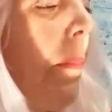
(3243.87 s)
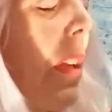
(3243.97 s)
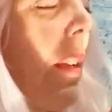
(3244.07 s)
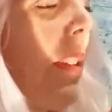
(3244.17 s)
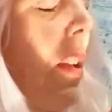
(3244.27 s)

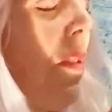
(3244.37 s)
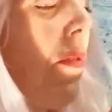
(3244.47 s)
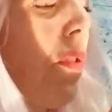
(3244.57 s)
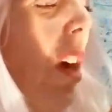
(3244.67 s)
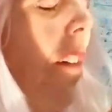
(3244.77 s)
I see you
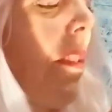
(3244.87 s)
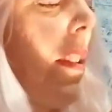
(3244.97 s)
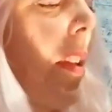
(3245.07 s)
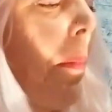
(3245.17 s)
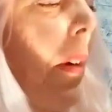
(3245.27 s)
traveling
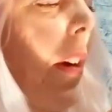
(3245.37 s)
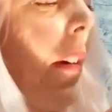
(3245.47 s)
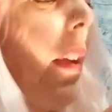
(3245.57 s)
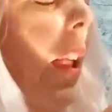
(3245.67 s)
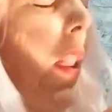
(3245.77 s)

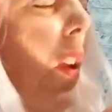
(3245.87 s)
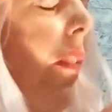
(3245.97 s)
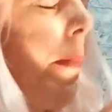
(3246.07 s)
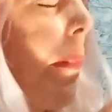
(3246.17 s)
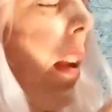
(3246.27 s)
somewhere. You
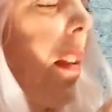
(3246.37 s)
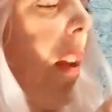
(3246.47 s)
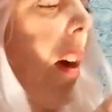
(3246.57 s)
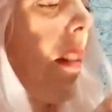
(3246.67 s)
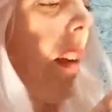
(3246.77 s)
haven't been in a
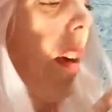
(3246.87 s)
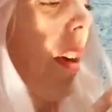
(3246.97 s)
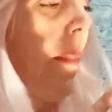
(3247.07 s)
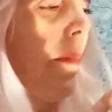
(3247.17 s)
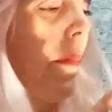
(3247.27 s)
long
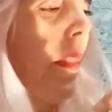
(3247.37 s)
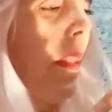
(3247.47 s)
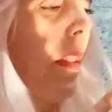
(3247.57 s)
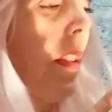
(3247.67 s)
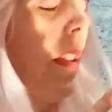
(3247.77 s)
time.
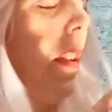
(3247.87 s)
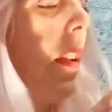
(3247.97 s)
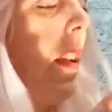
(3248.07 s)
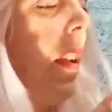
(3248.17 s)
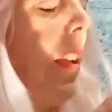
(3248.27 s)

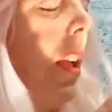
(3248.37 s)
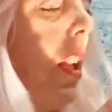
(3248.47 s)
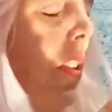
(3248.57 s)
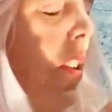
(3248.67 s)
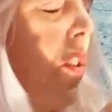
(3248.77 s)
And
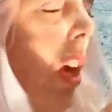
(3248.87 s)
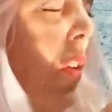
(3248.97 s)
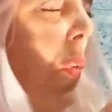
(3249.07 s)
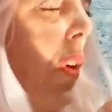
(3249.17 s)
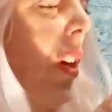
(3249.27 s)
it's in
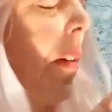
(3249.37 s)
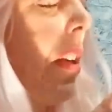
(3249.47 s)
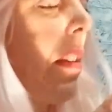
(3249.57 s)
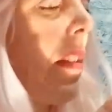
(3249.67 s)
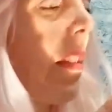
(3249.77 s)
January. And
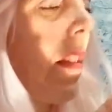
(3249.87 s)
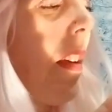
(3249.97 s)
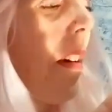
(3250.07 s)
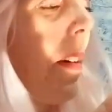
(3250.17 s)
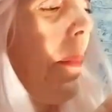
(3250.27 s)
it's,
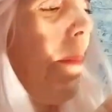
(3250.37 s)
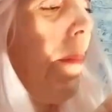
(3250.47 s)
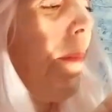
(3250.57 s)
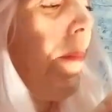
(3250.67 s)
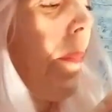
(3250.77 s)

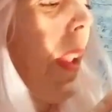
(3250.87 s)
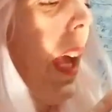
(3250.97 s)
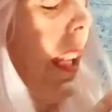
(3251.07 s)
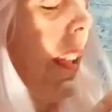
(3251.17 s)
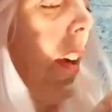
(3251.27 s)

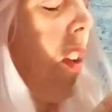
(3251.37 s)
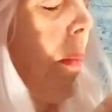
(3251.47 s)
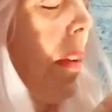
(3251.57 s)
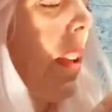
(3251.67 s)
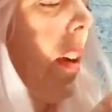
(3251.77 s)
at night. You'll
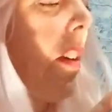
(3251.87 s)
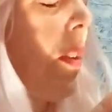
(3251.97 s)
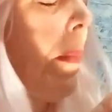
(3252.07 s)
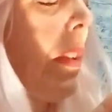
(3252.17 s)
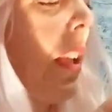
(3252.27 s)
be there.
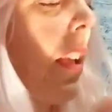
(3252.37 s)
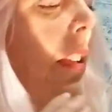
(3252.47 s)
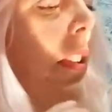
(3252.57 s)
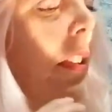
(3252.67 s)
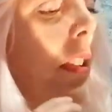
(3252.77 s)
You'll
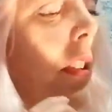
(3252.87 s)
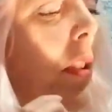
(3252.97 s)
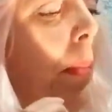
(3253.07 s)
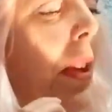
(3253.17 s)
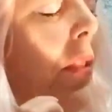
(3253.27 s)

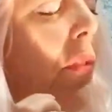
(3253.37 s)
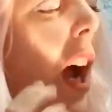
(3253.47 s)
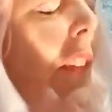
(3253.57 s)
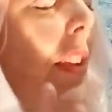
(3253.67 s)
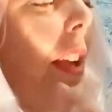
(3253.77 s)
be
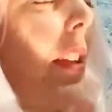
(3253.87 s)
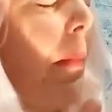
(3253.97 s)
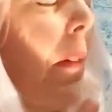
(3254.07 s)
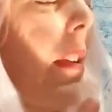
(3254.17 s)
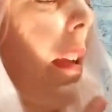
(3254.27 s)
arriving at this
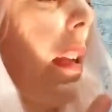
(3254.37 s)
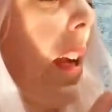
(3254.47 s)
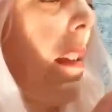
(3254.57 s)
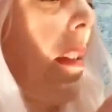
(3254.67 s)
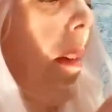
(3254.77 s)
place at
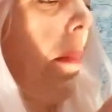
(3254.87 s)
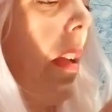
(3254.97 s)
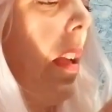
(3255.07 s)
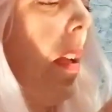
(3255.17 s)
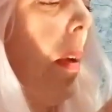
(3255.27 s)
nighttime.
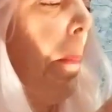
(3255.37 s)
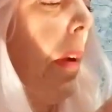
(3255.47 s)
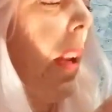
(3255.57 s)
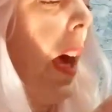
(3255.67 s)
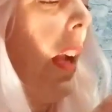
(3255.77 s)

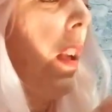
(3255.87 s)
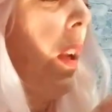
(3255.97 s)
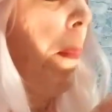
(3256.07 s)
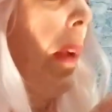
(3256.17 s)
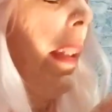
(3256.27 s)
But not,
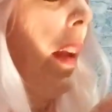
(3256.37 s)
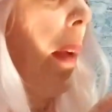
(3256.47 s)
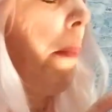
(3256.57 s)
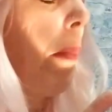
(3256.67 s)
midnight.